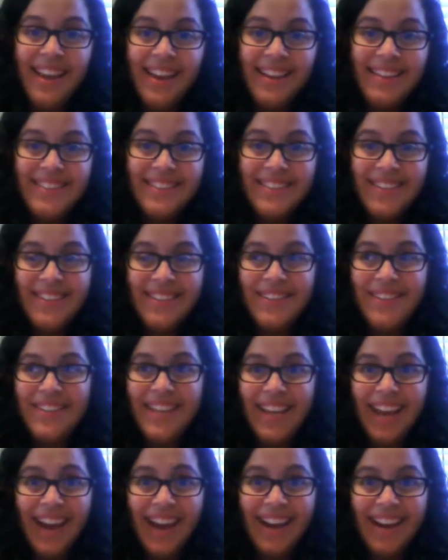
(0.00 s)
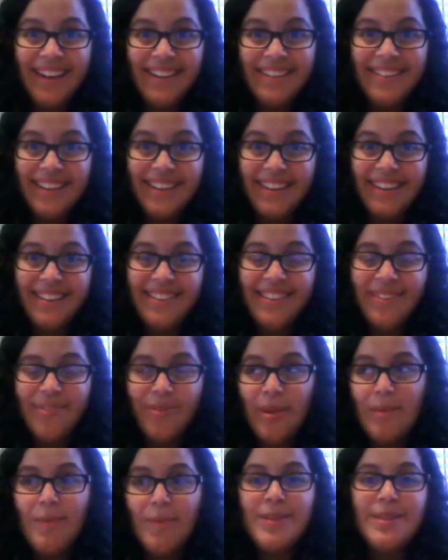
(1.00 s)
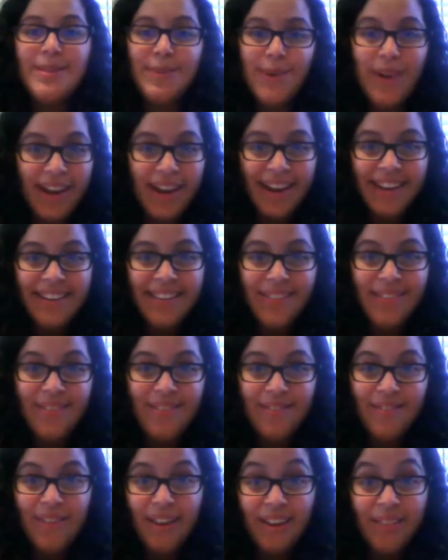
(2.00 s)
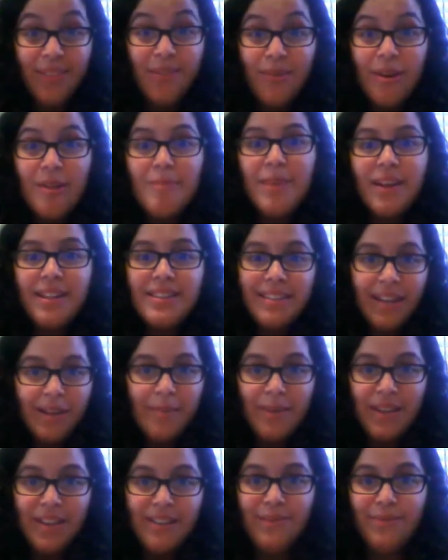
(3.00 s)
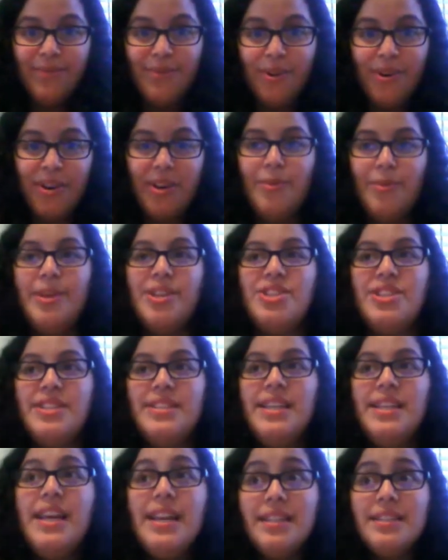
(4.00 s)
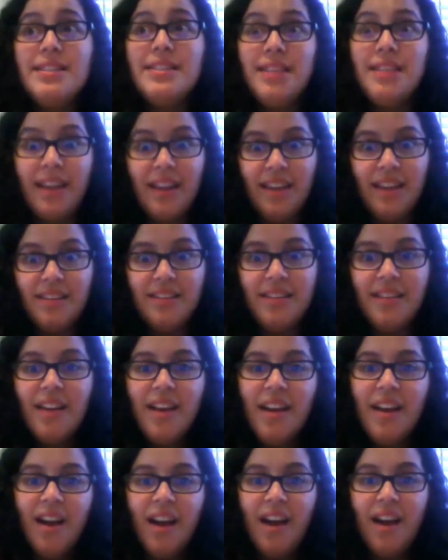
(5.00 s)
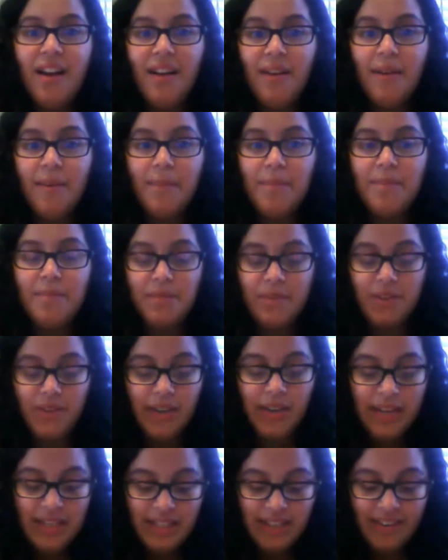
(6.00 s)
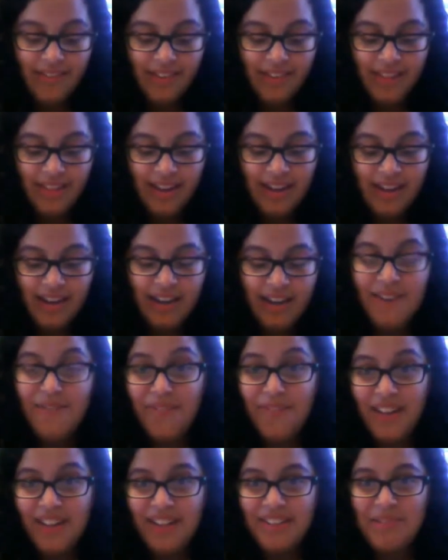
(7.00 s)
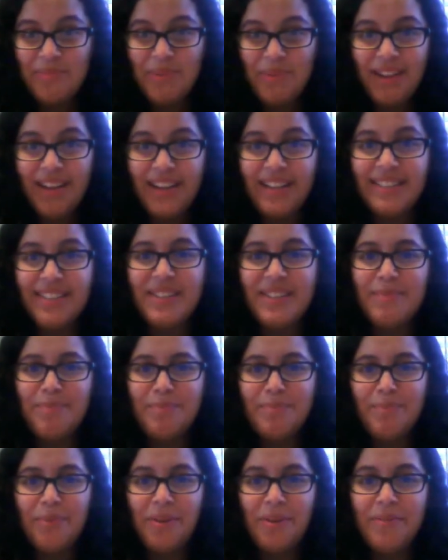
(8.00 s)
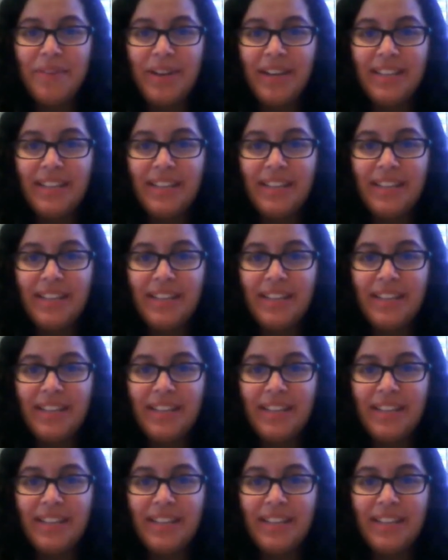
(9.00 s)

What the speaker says: So yeah, like 3 months away, like 3 months I'll be in Florida, which is insane. So I guess everything kind of fell into place. It's perfect.